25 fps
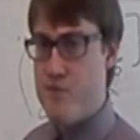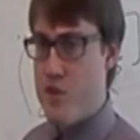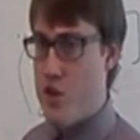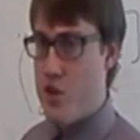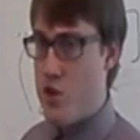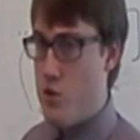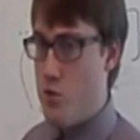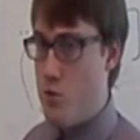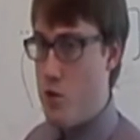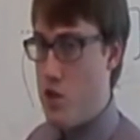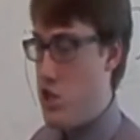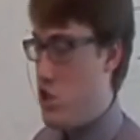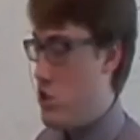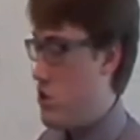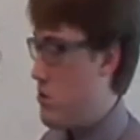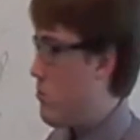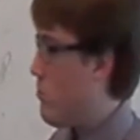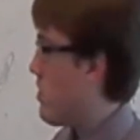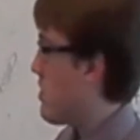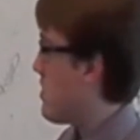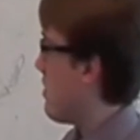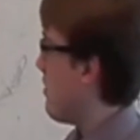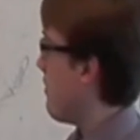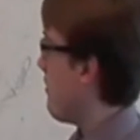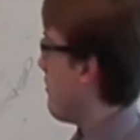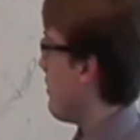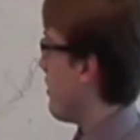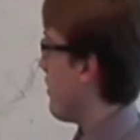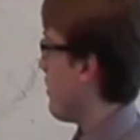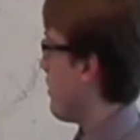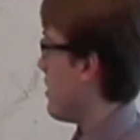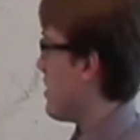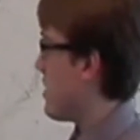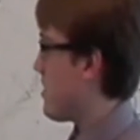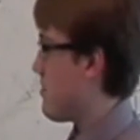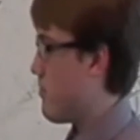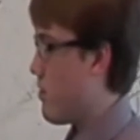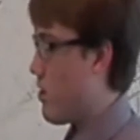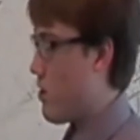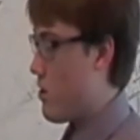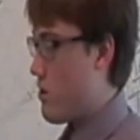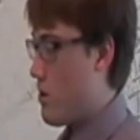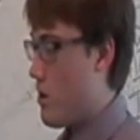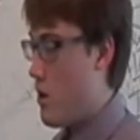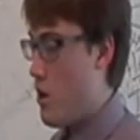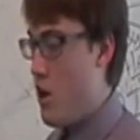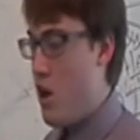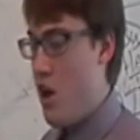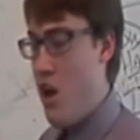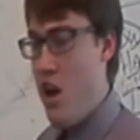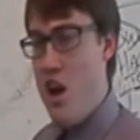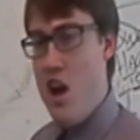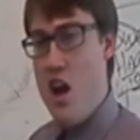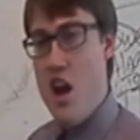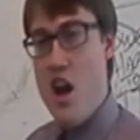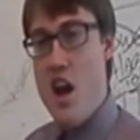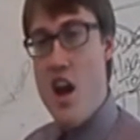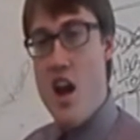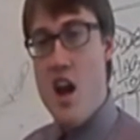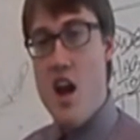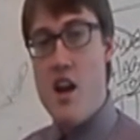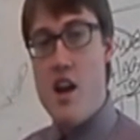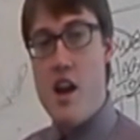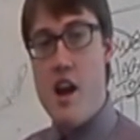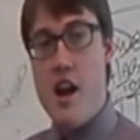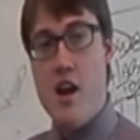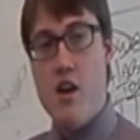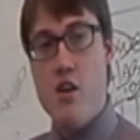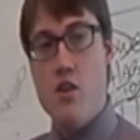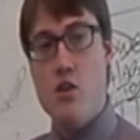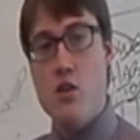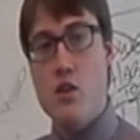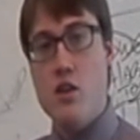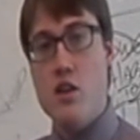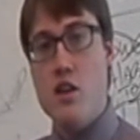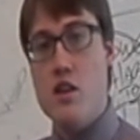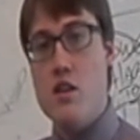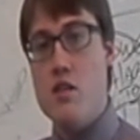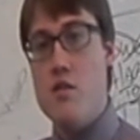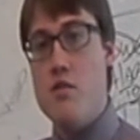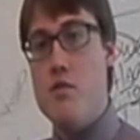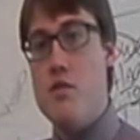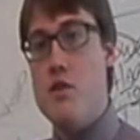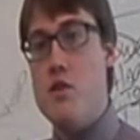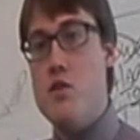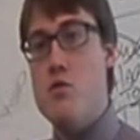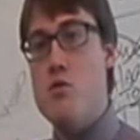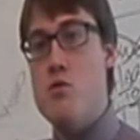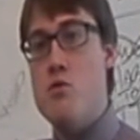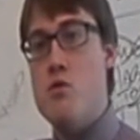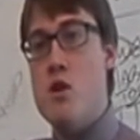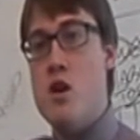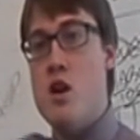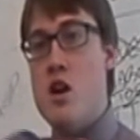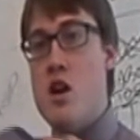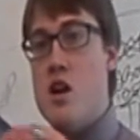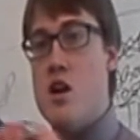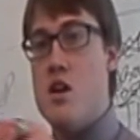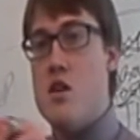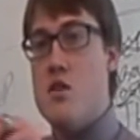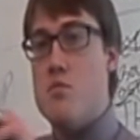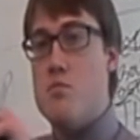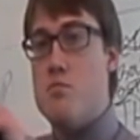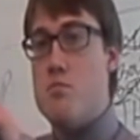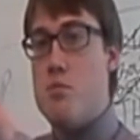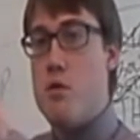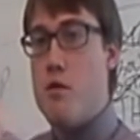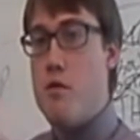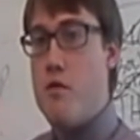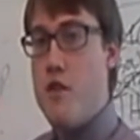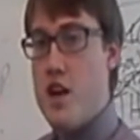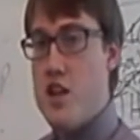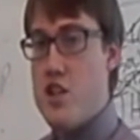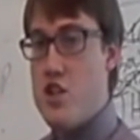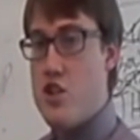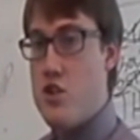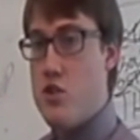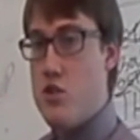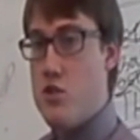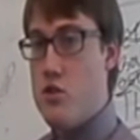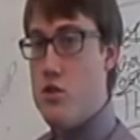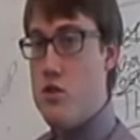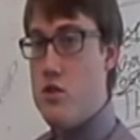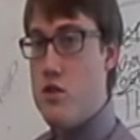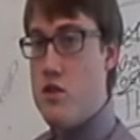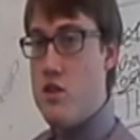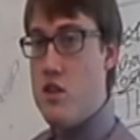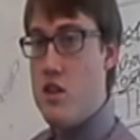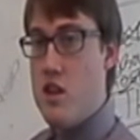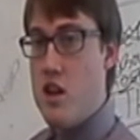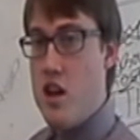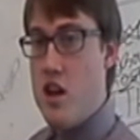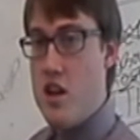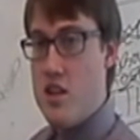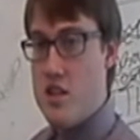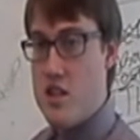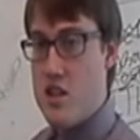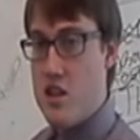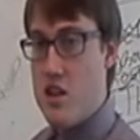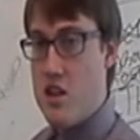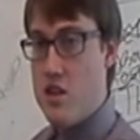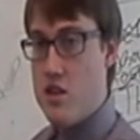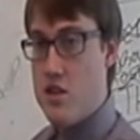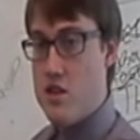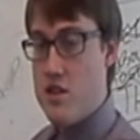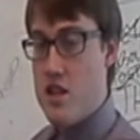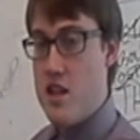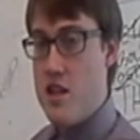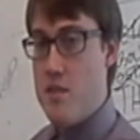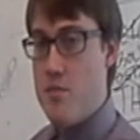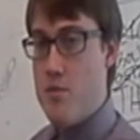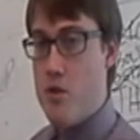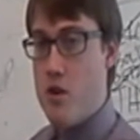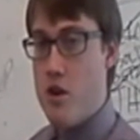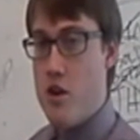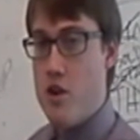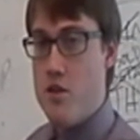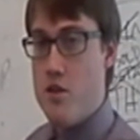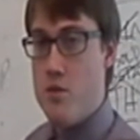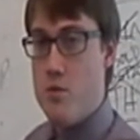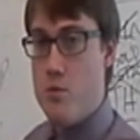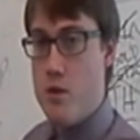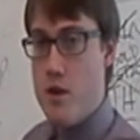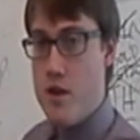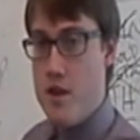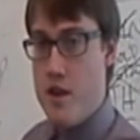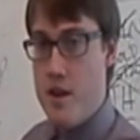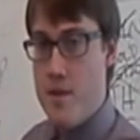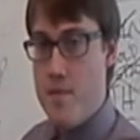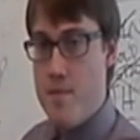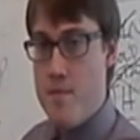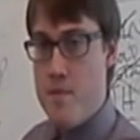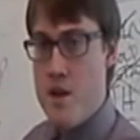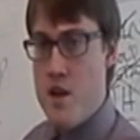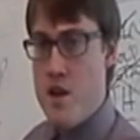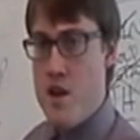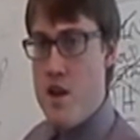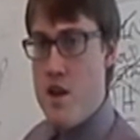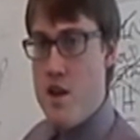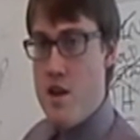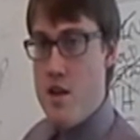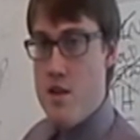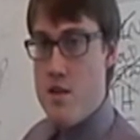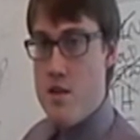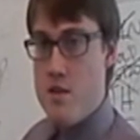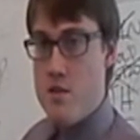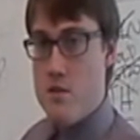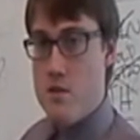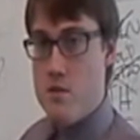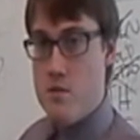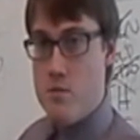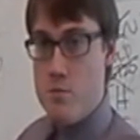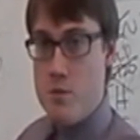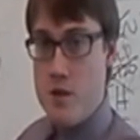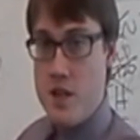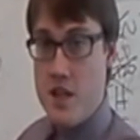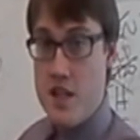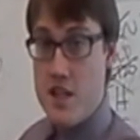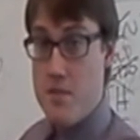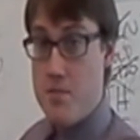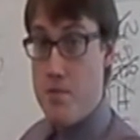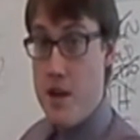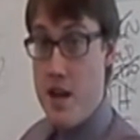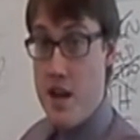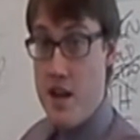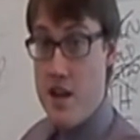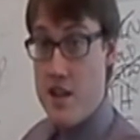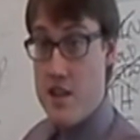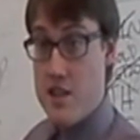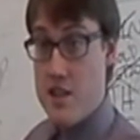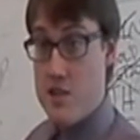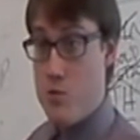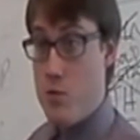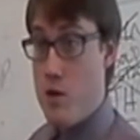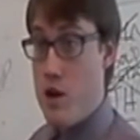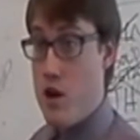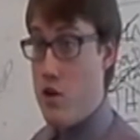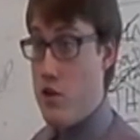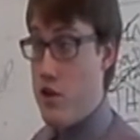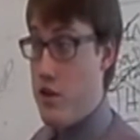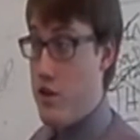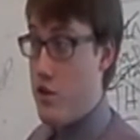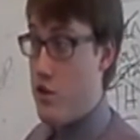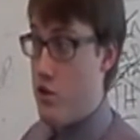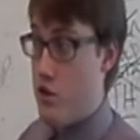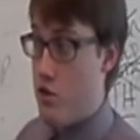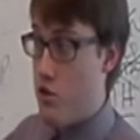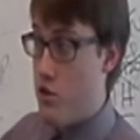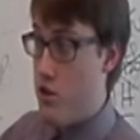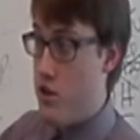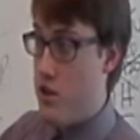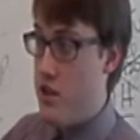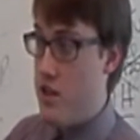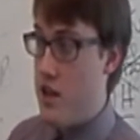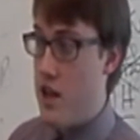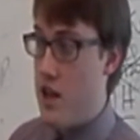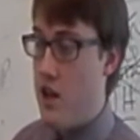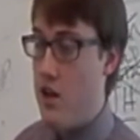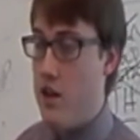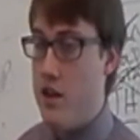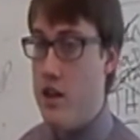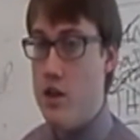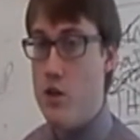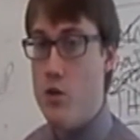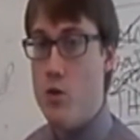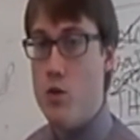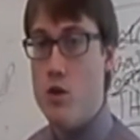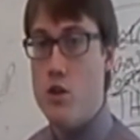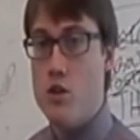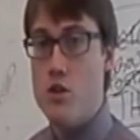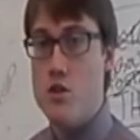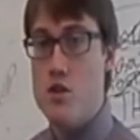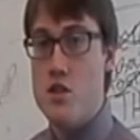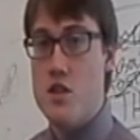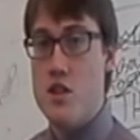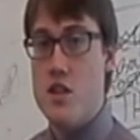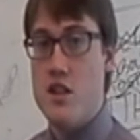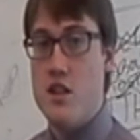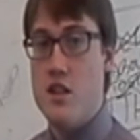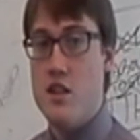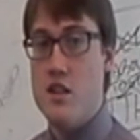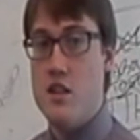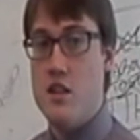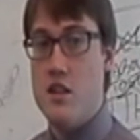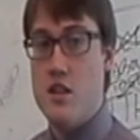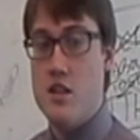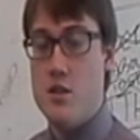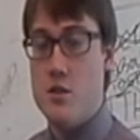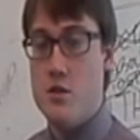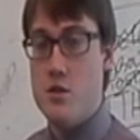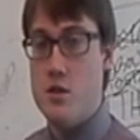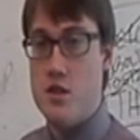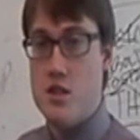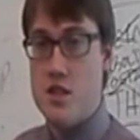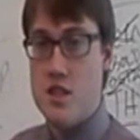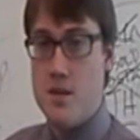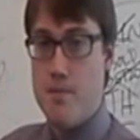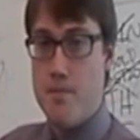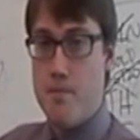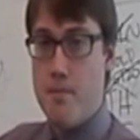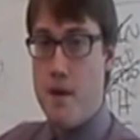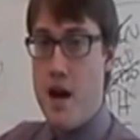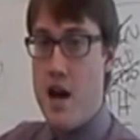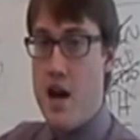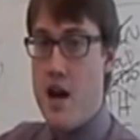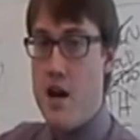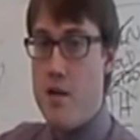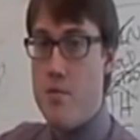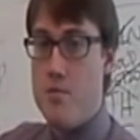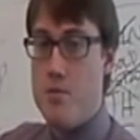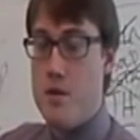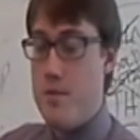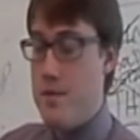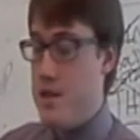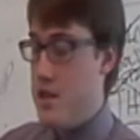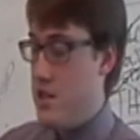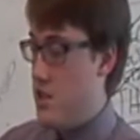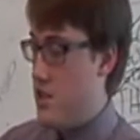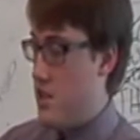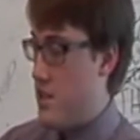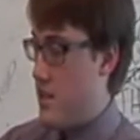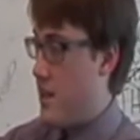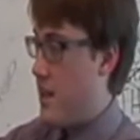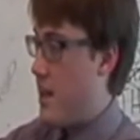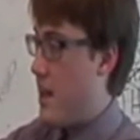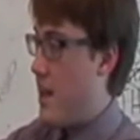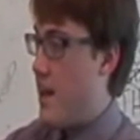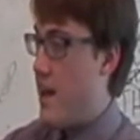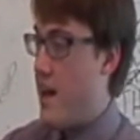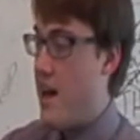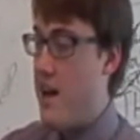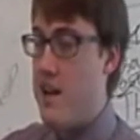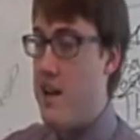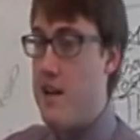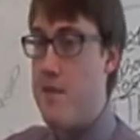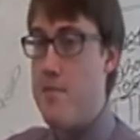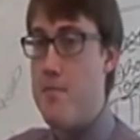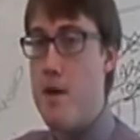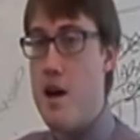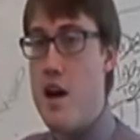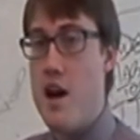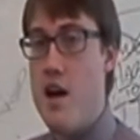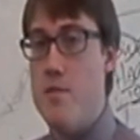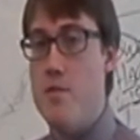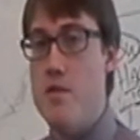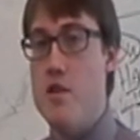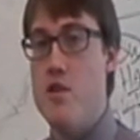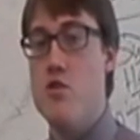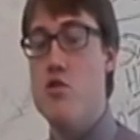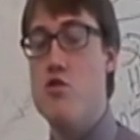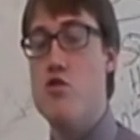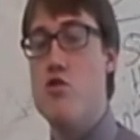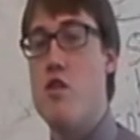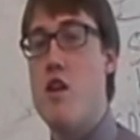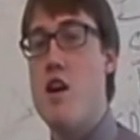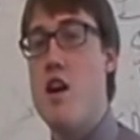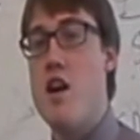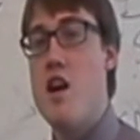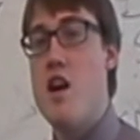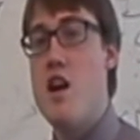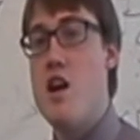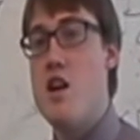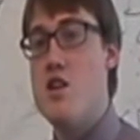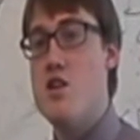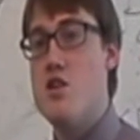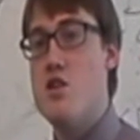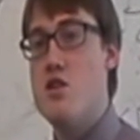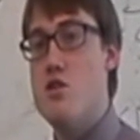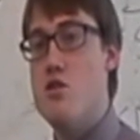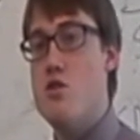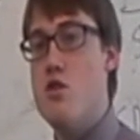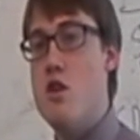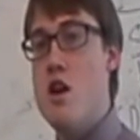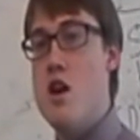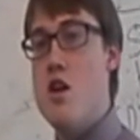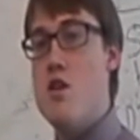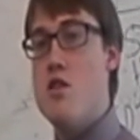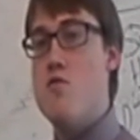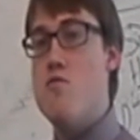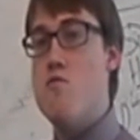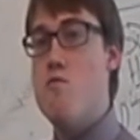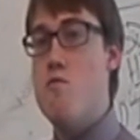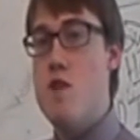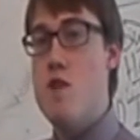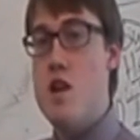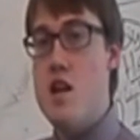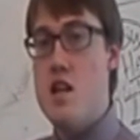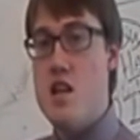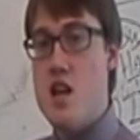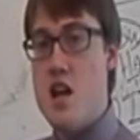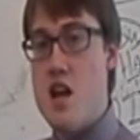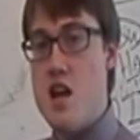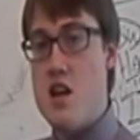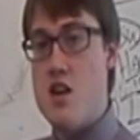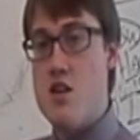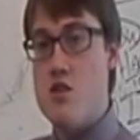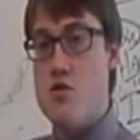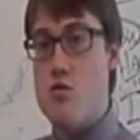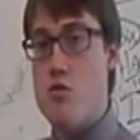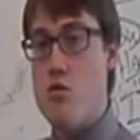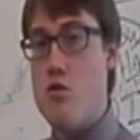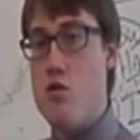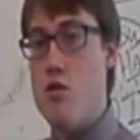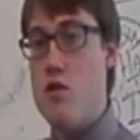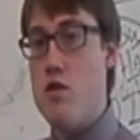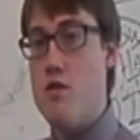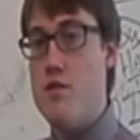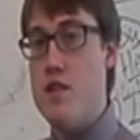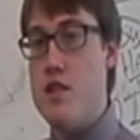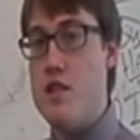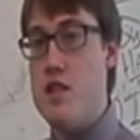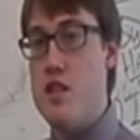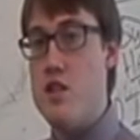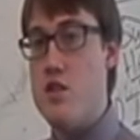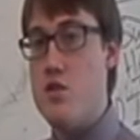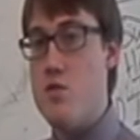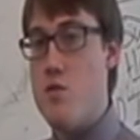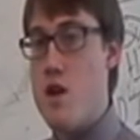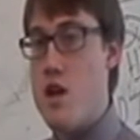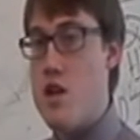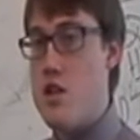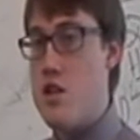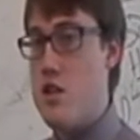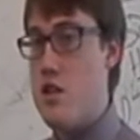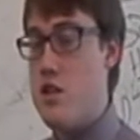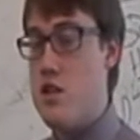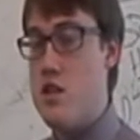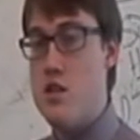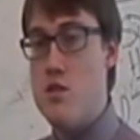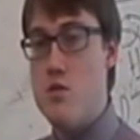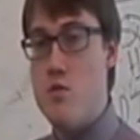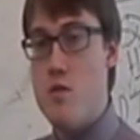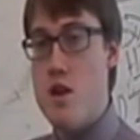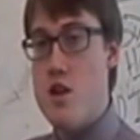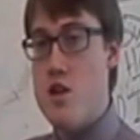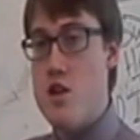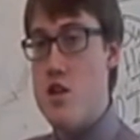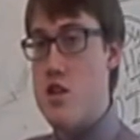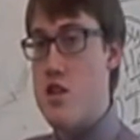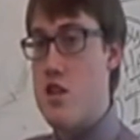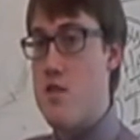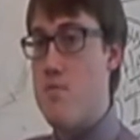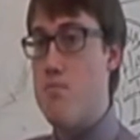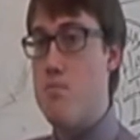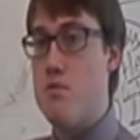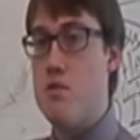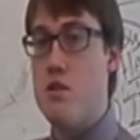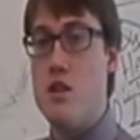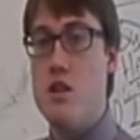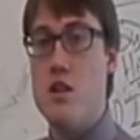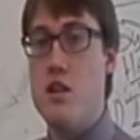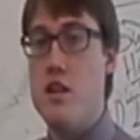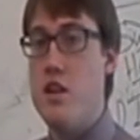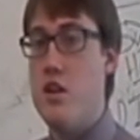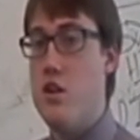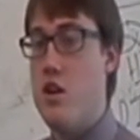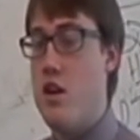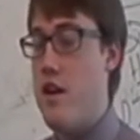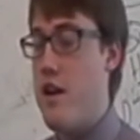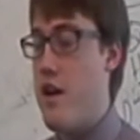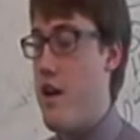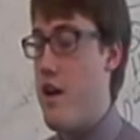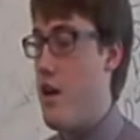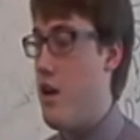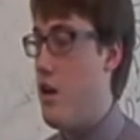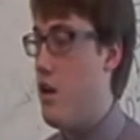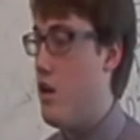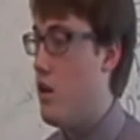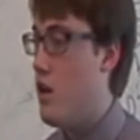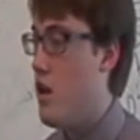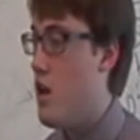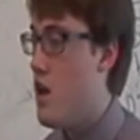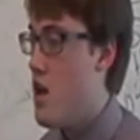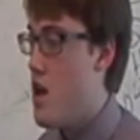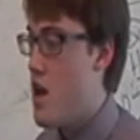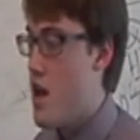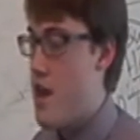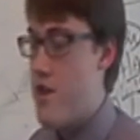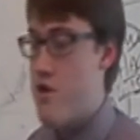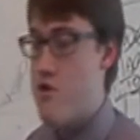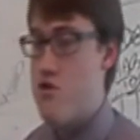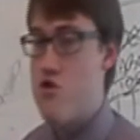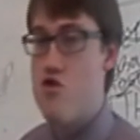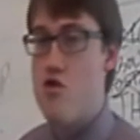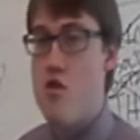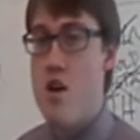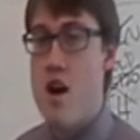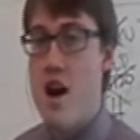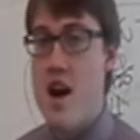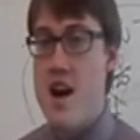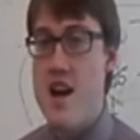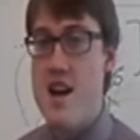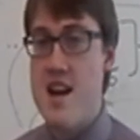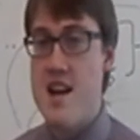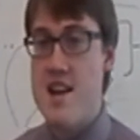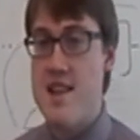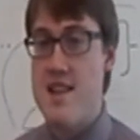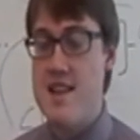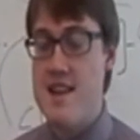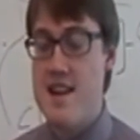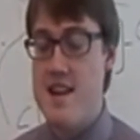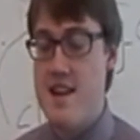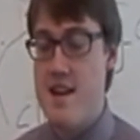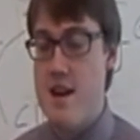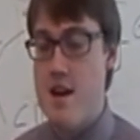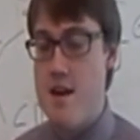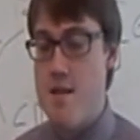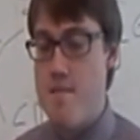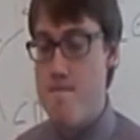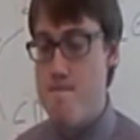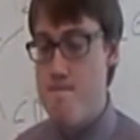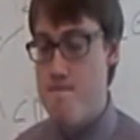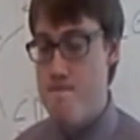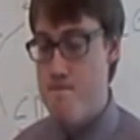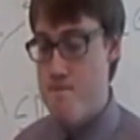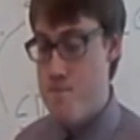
which wasn't very smart. And Harold and the few professional huscarls that he brought with him begin to panic as well, and they're yelling orders into just a mob. I mean, it's just a chaotic mob, and they're trying to retake control of the situation. The situation's completely gone to hell, and they're trying to clean it up.